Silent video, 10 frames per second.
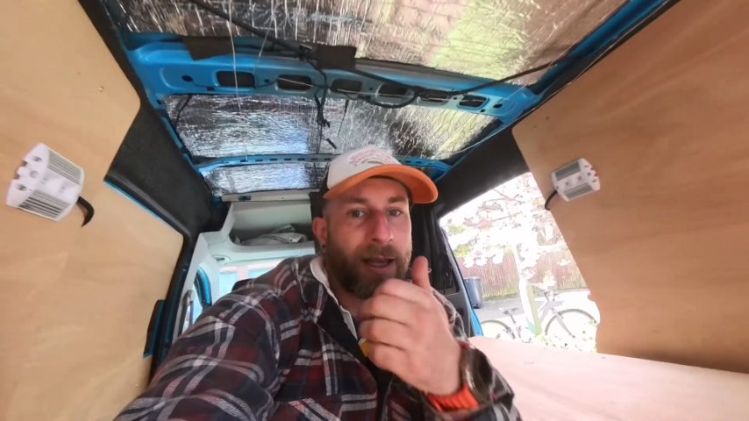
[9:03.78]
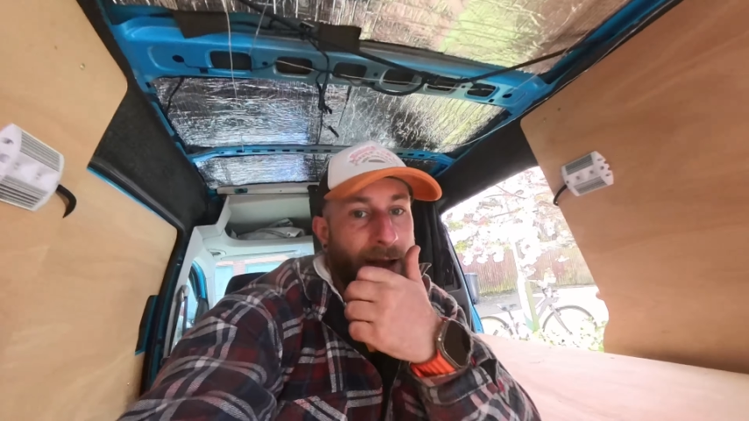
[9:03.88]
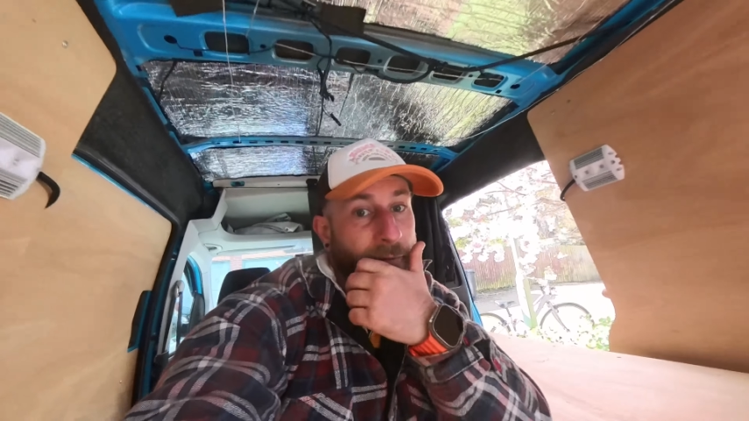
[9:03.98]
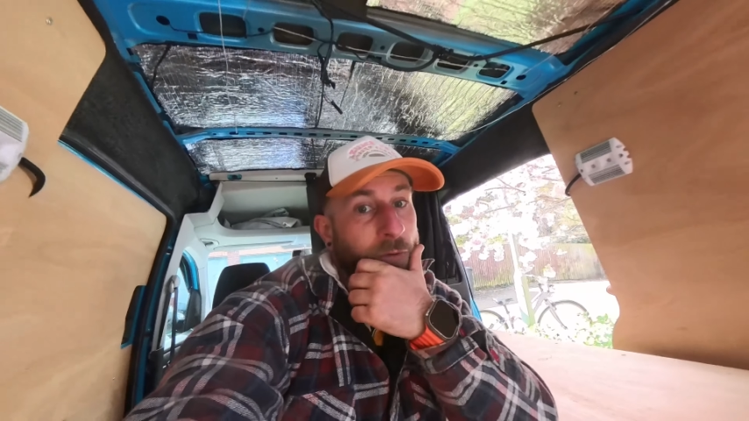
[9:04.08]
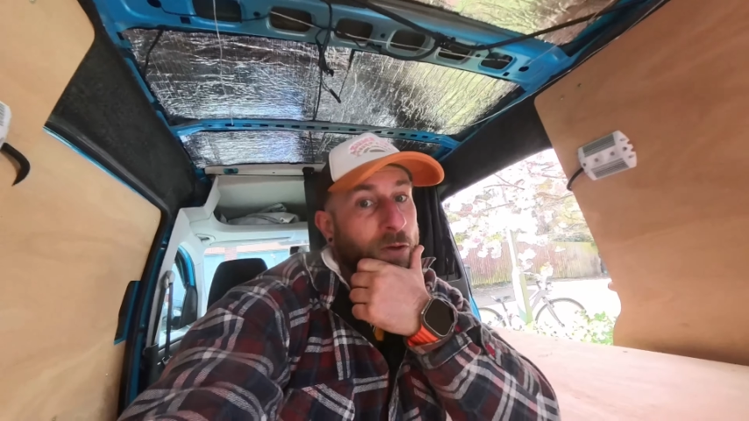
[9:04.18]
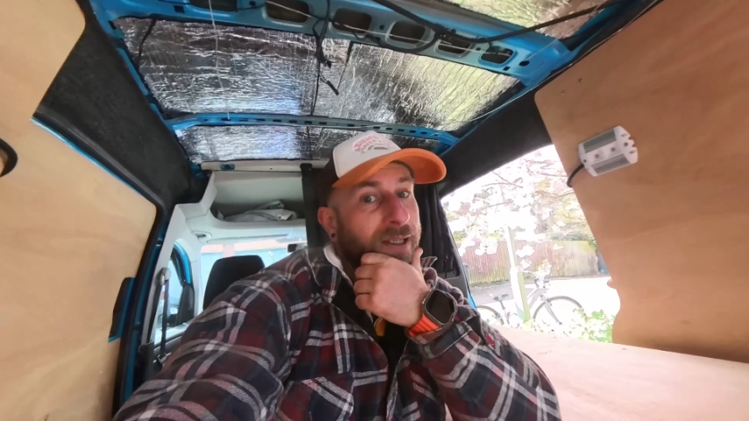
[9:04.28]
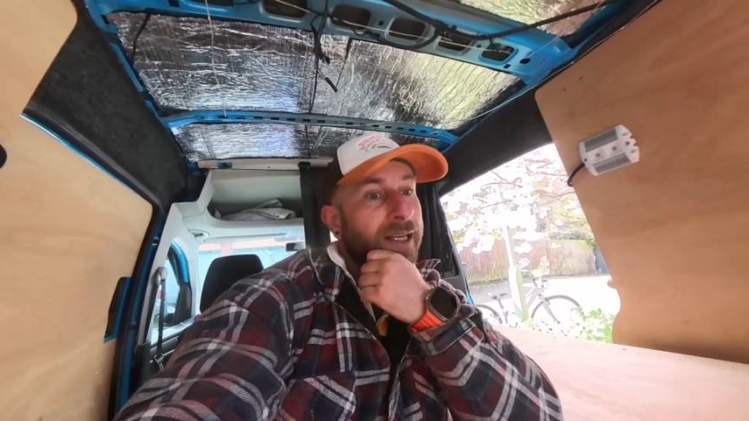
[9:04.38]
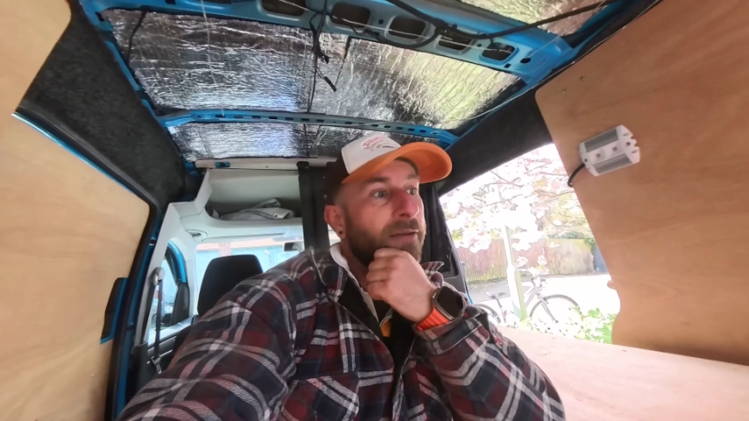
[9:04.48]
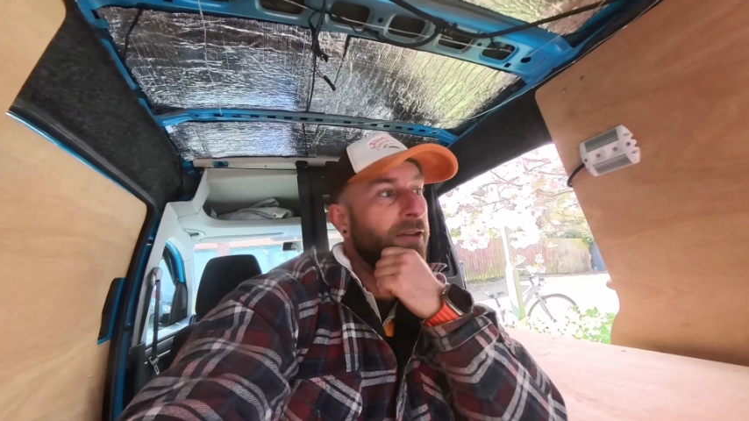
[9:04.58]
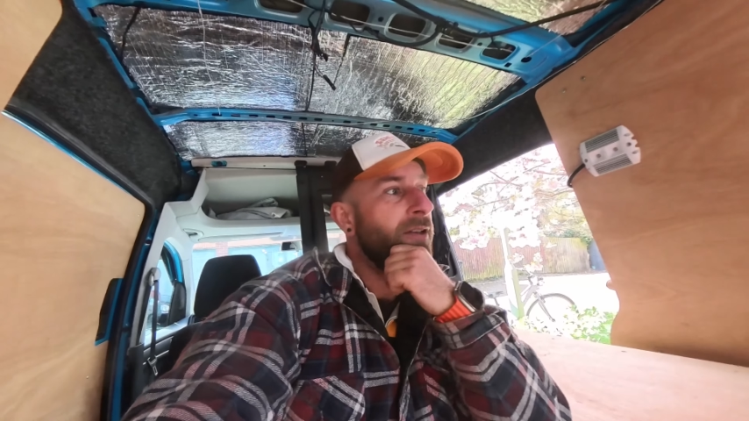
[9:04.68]
at
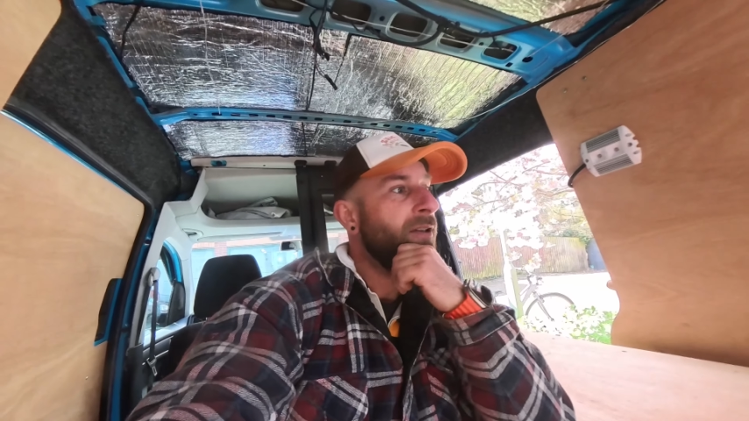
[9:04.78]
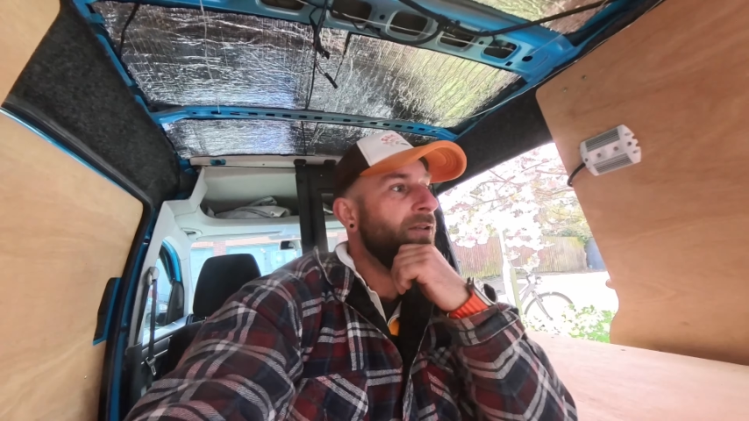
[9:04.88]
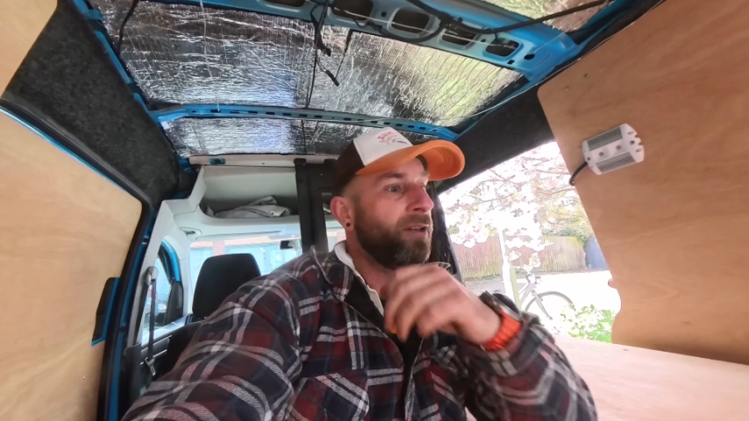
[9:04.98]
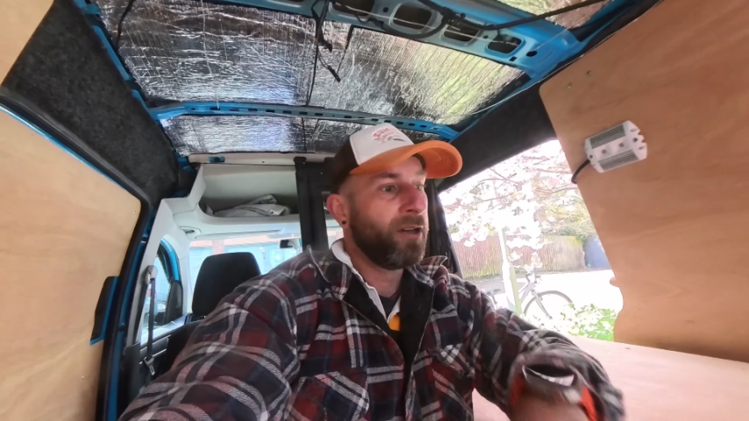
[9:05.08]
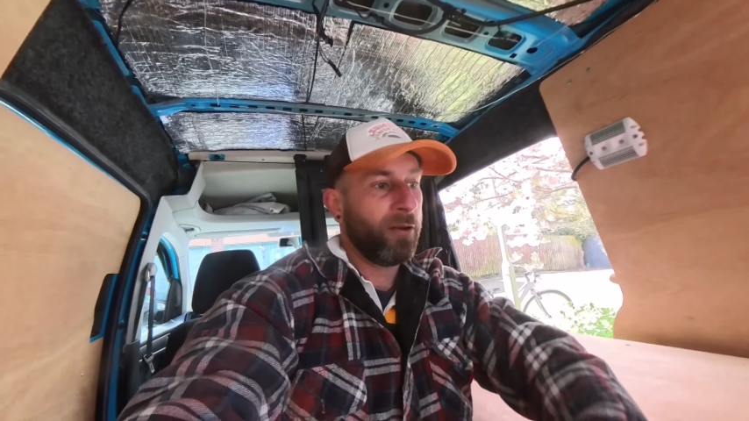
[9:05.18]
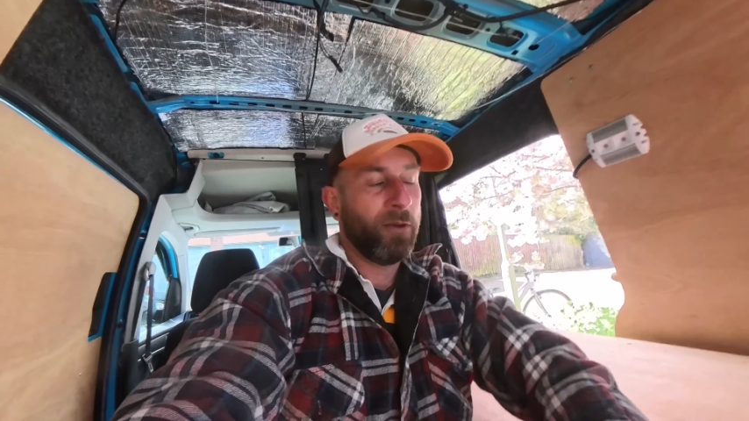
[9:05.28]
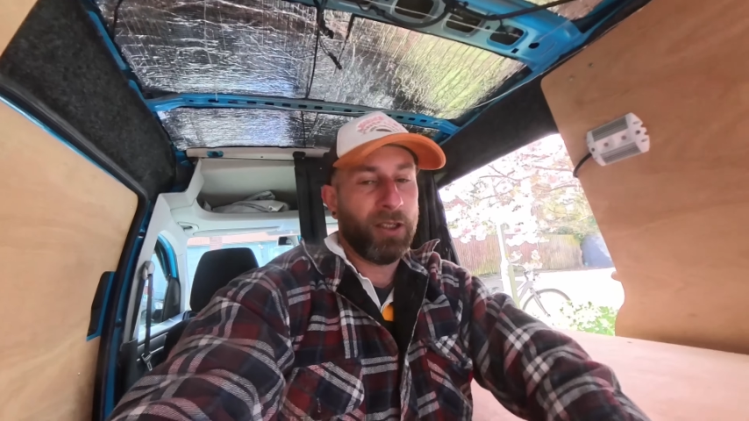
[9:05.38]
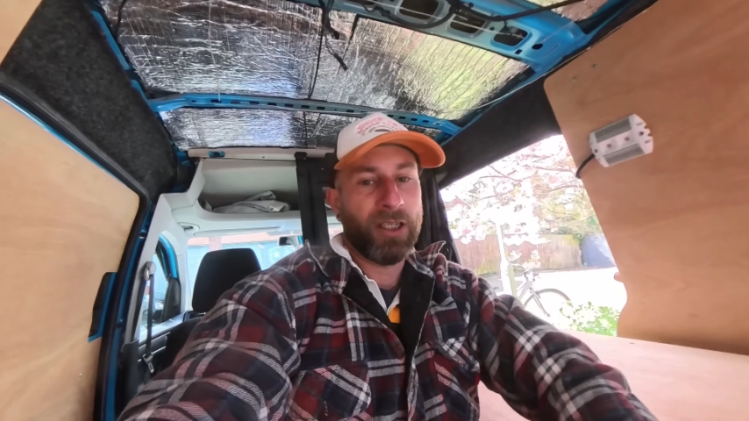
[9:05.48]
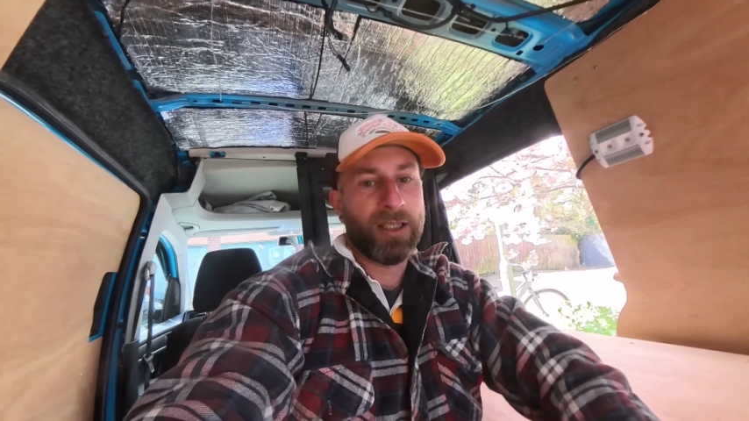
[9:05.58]
47, which